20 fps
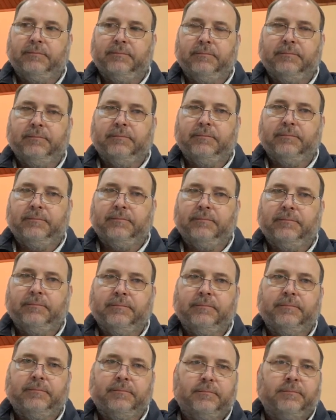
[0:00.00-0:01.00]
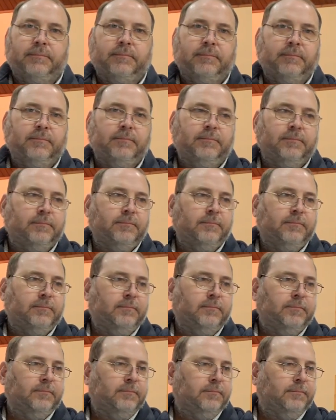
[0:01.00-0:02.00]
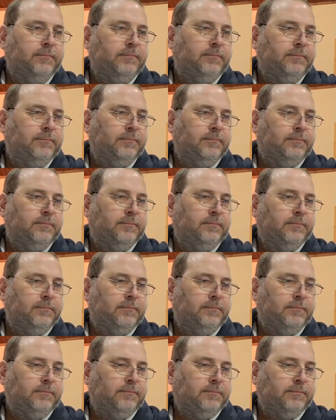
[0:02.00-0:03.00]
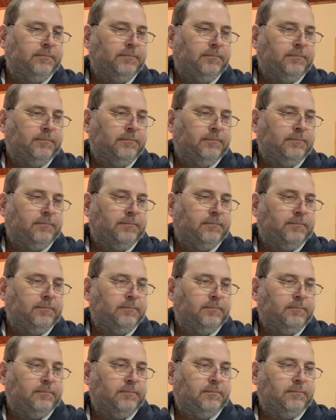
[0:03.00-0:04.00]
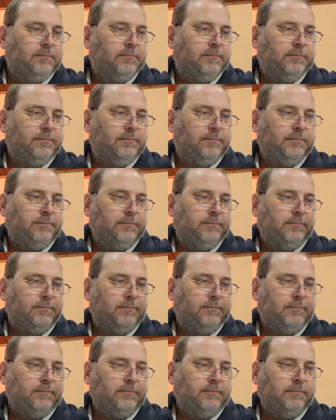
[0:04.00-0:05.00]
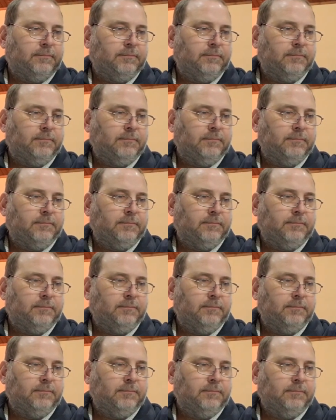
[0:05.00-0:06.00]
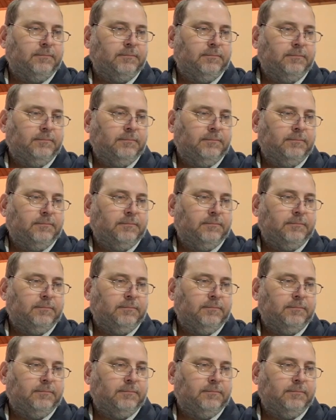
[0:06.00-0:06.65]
No words are spoken by the person on screen.